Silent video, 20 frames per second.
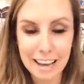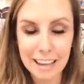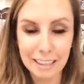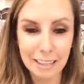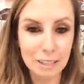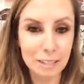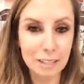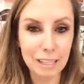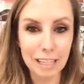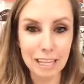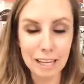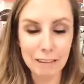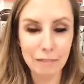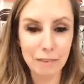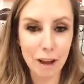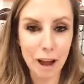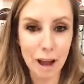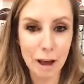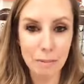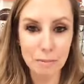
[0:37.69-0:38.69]
There's a link
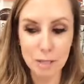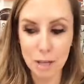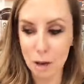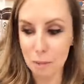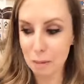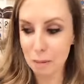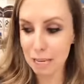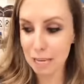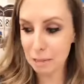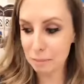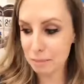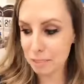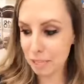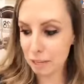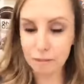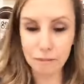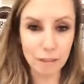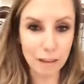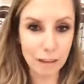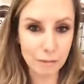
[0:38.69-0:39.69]
um, to all my
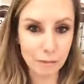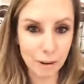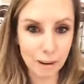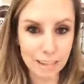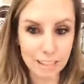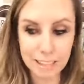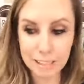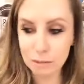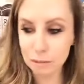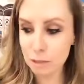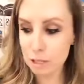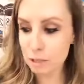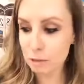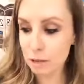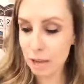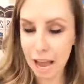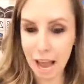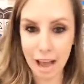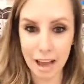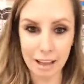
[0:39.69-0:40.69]
Amazon favorites, which
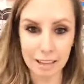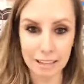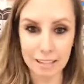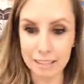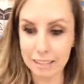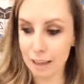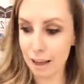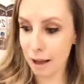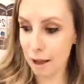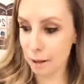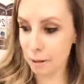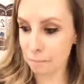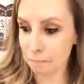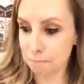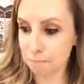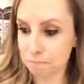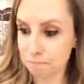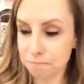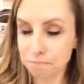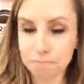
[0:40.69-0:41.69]
has
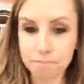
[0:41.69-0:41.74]
um,